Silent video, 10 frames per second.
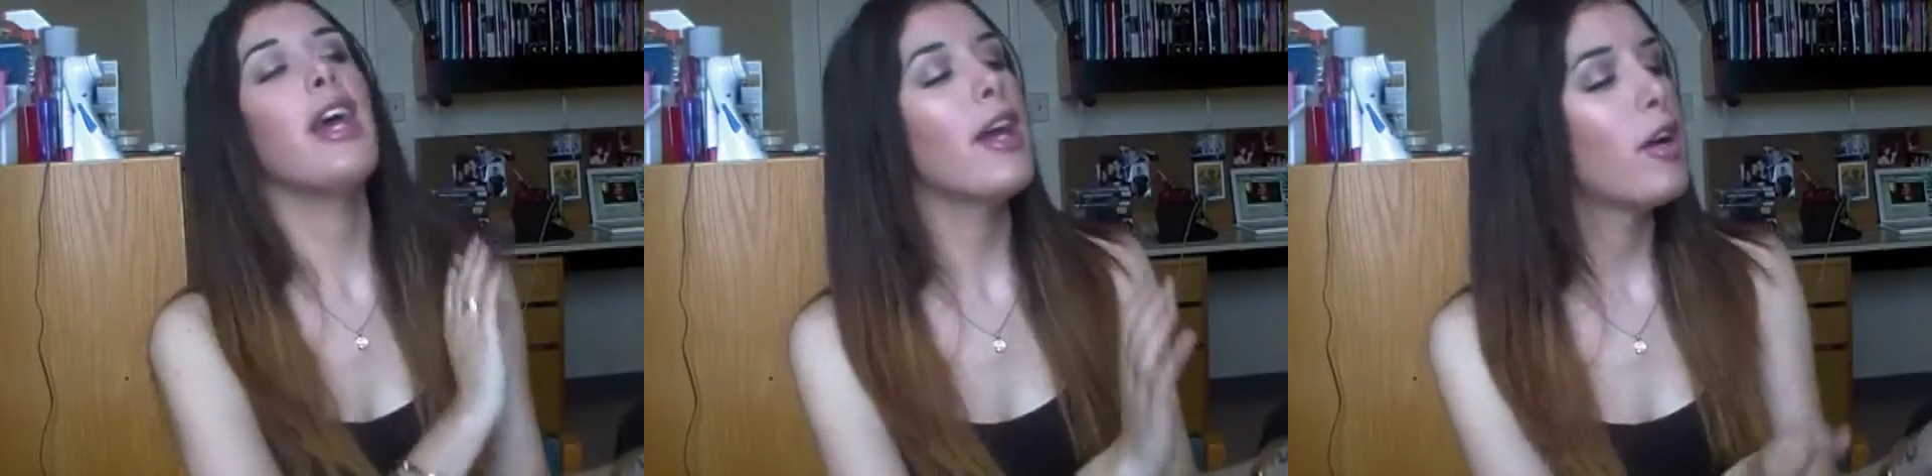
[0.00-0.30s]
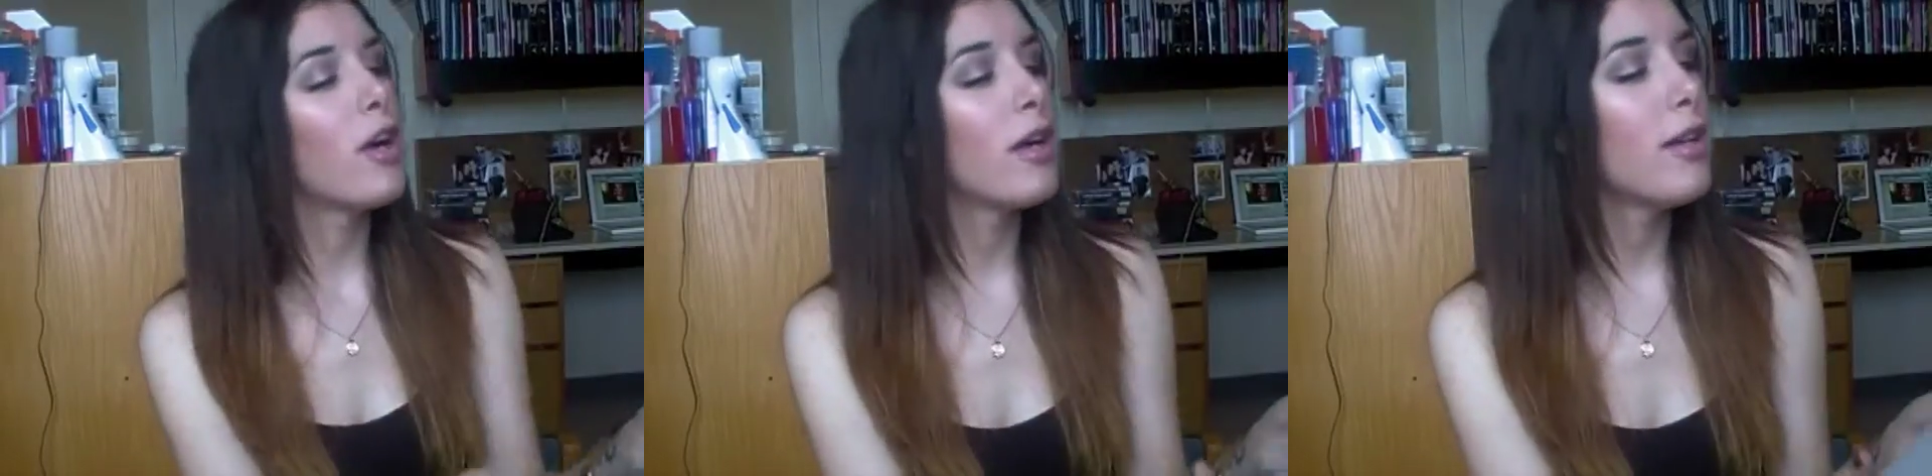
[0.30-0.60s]

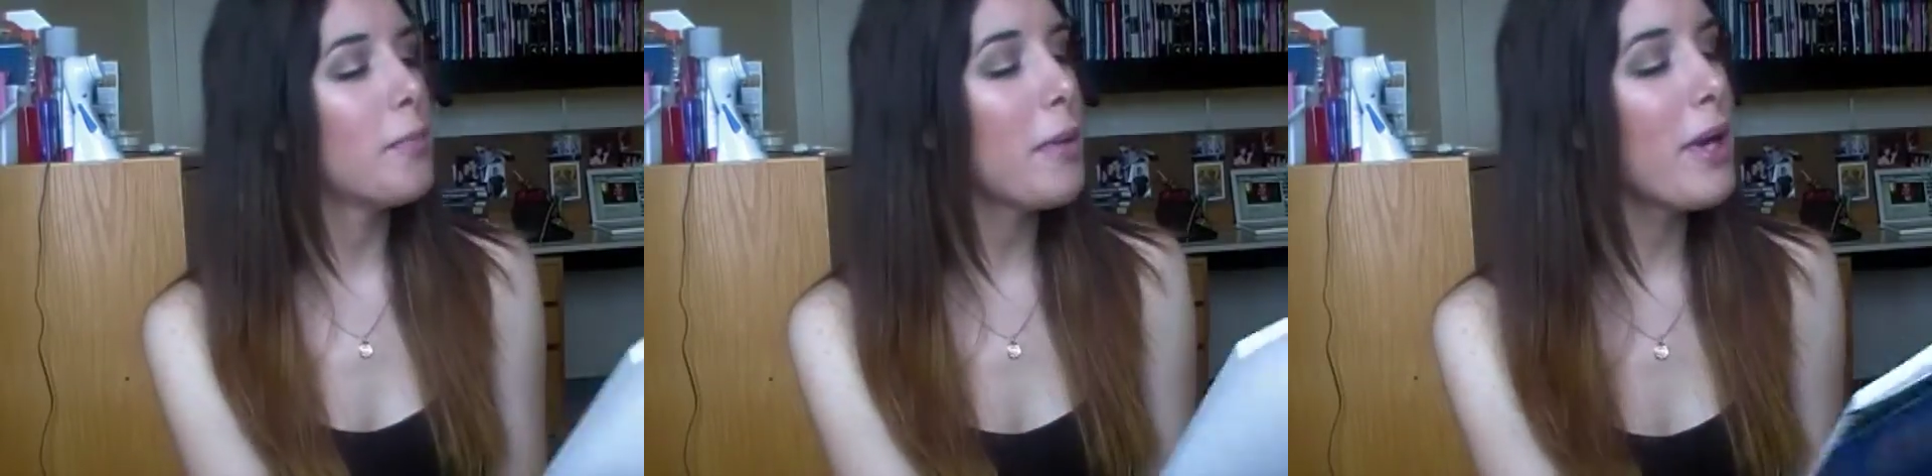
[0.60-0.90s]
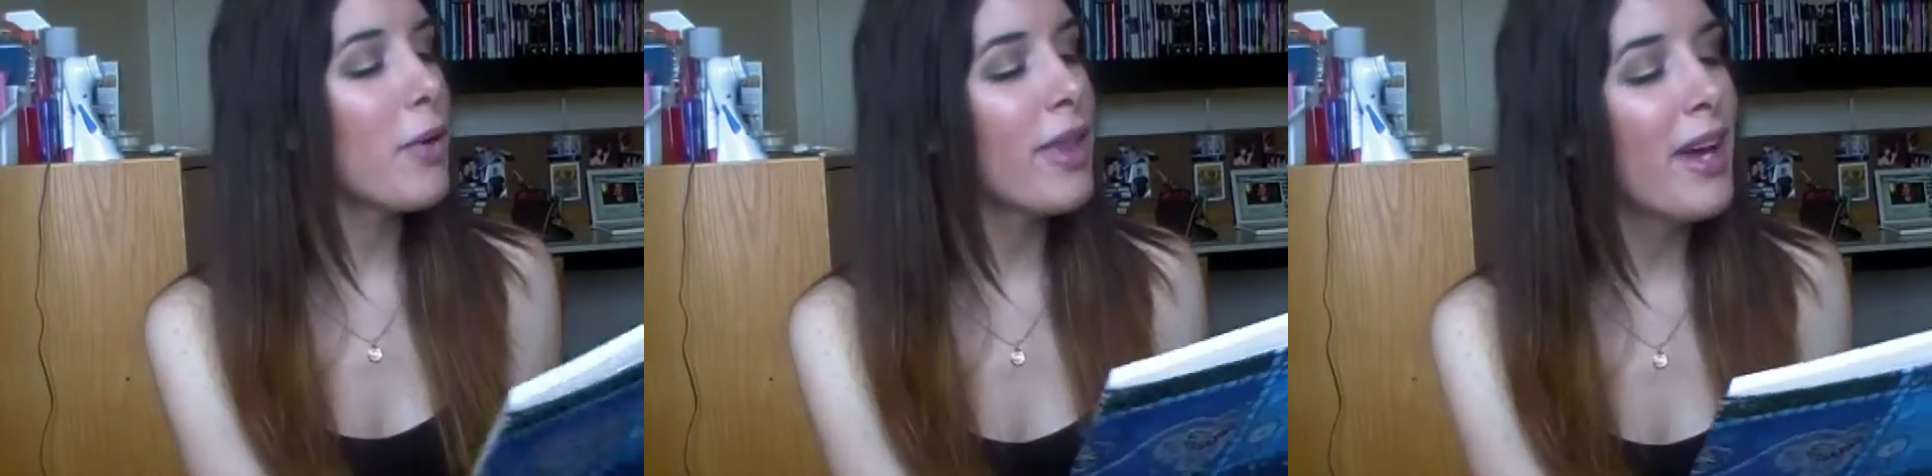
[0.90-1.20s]
hair in my
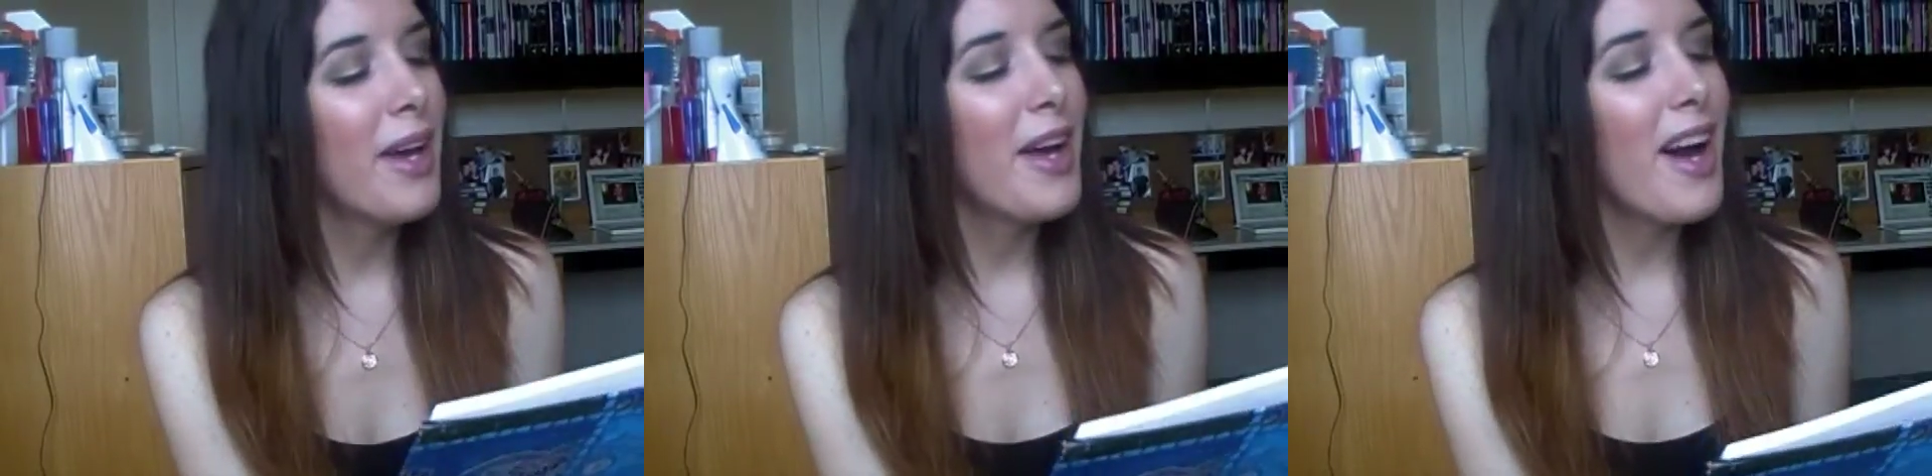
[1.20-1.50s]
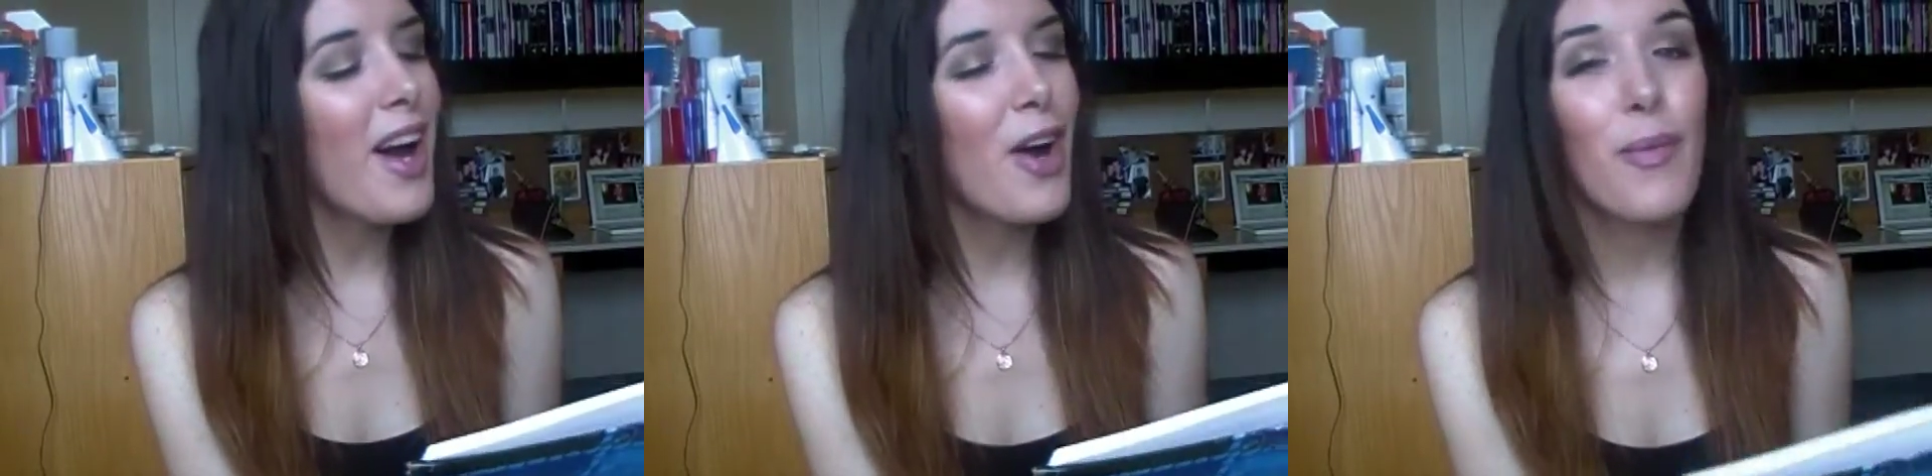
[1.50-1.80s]
mouth.
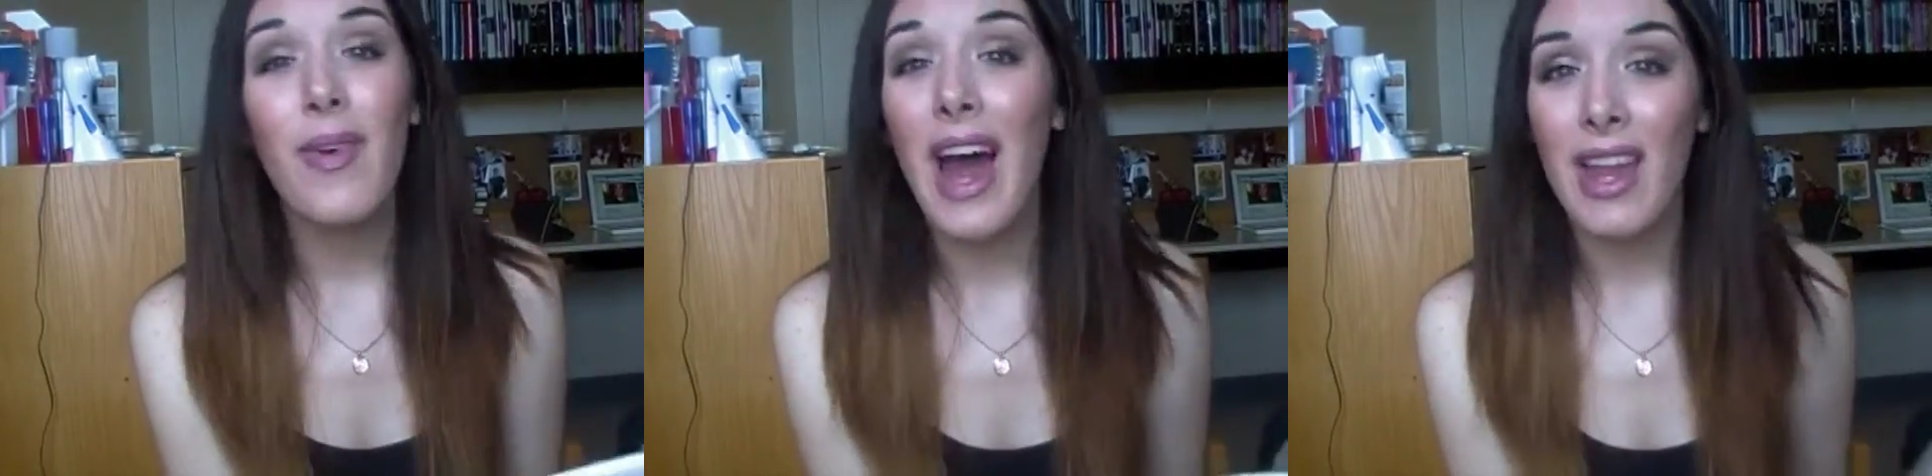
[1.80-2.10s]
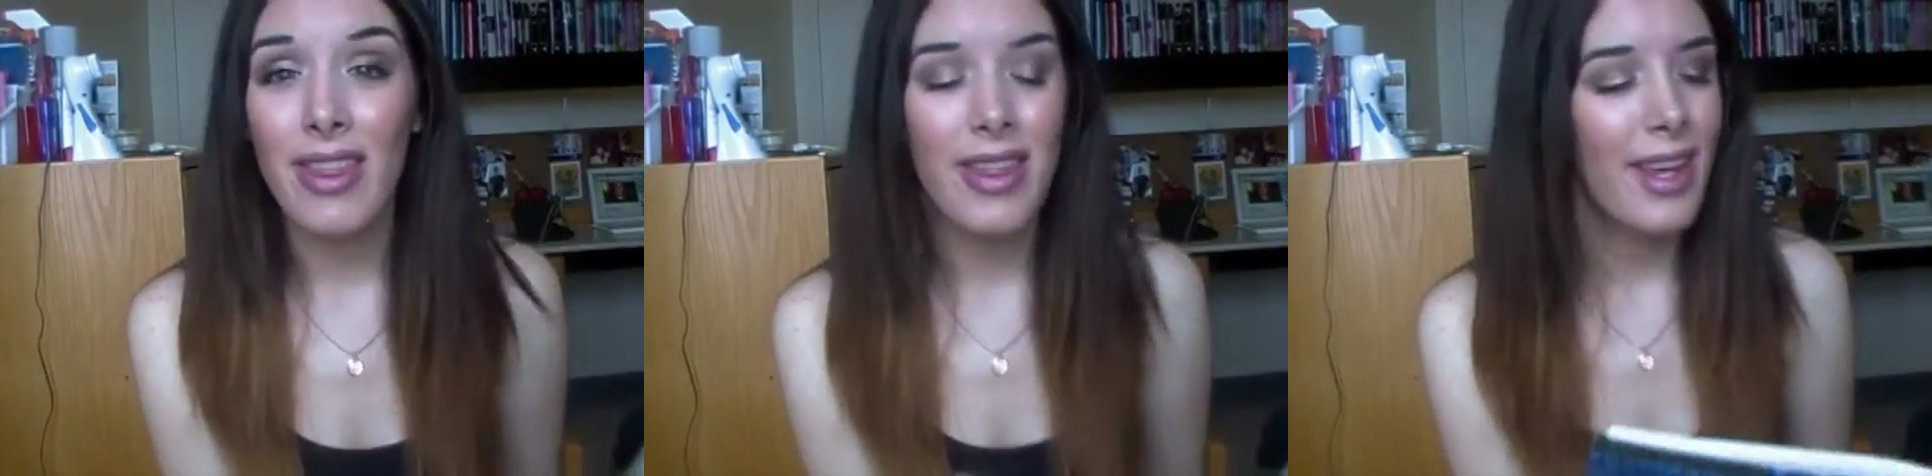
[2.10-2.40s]

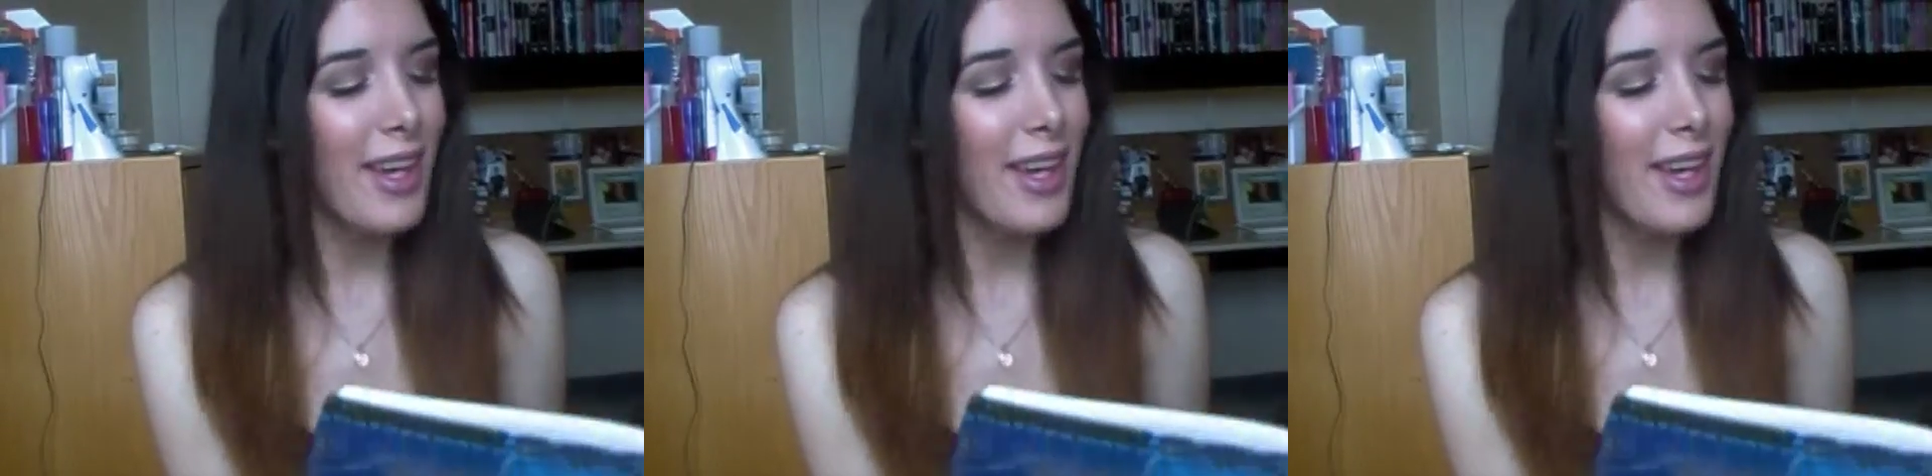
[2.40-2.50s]
Wrath.